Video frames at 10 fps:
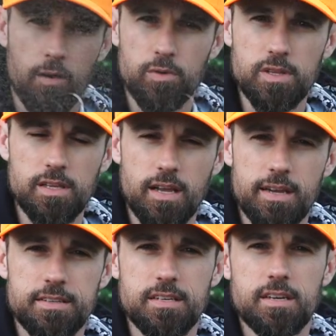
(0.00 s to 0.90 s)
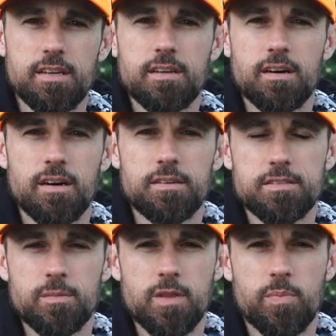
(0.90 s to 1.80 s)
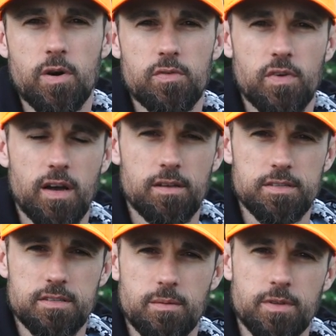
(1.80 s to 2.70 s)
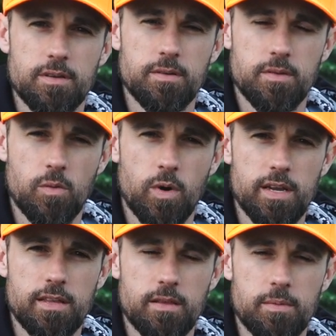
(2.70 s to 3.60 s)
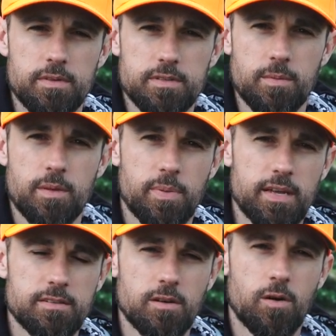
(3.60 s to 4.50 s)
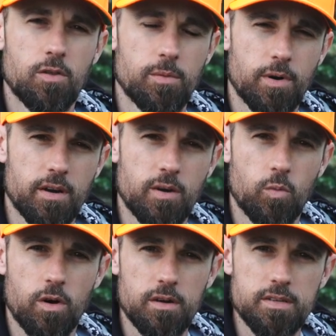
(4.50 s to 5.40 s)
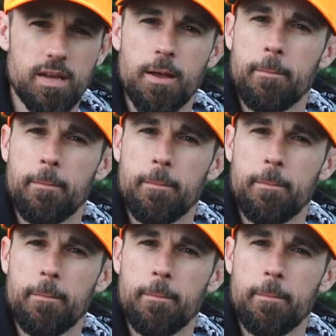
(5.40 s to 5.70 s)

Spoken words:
really liked some of the profiles and some of the way that some of the baits on the market worked,